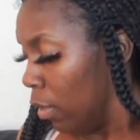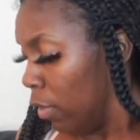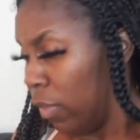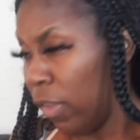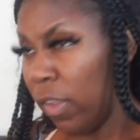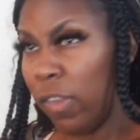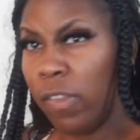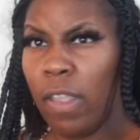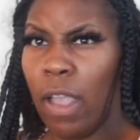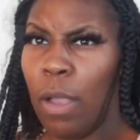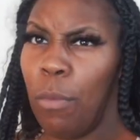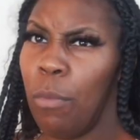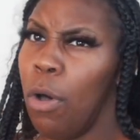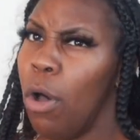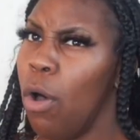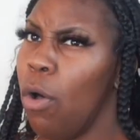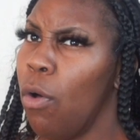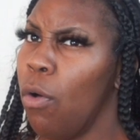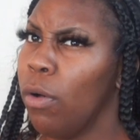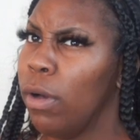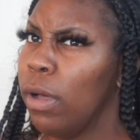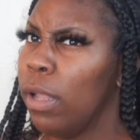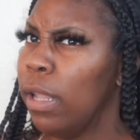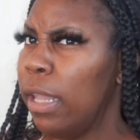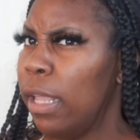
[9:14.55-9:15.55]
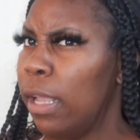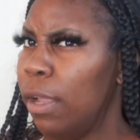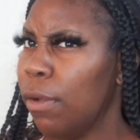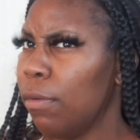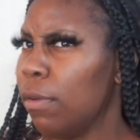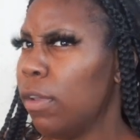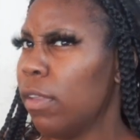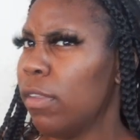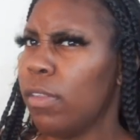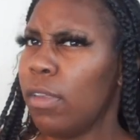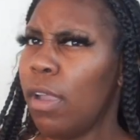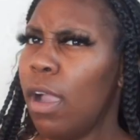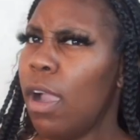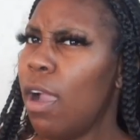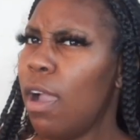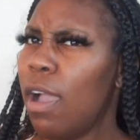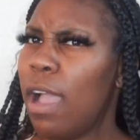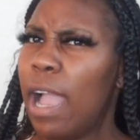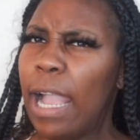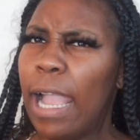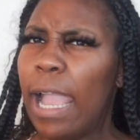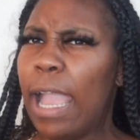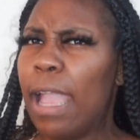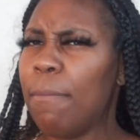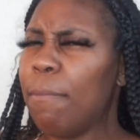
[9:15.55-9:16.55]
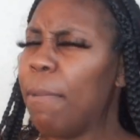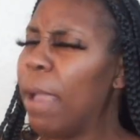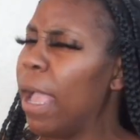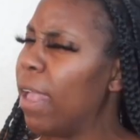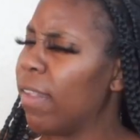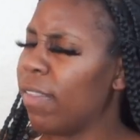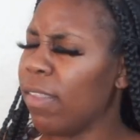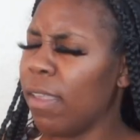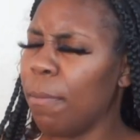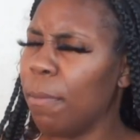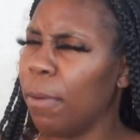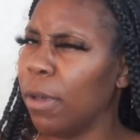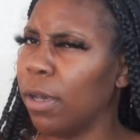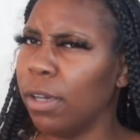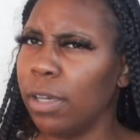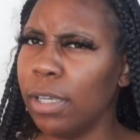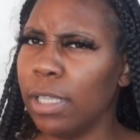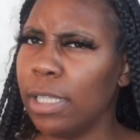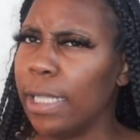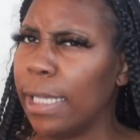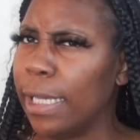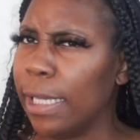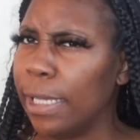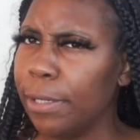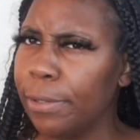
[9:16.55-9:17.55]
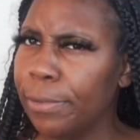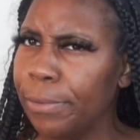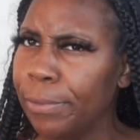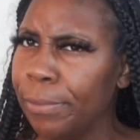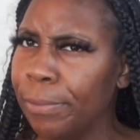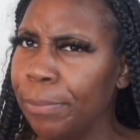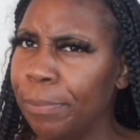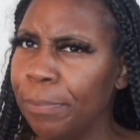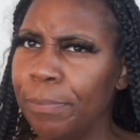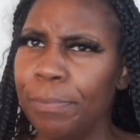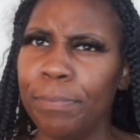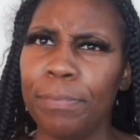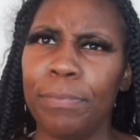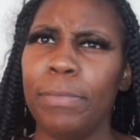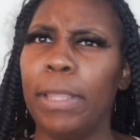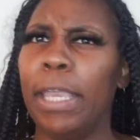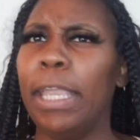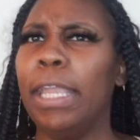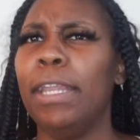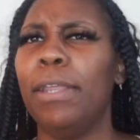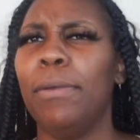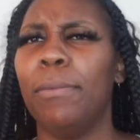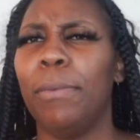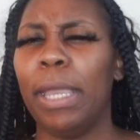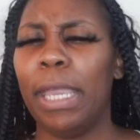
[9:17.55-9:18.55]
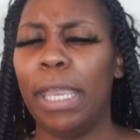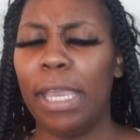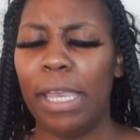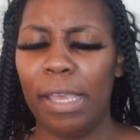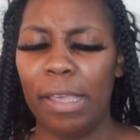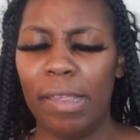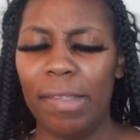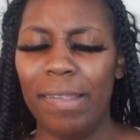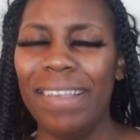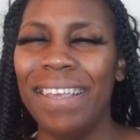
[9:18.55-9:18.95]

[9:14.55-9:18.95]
since they were on clearance girl i can't pass up a good deal anyways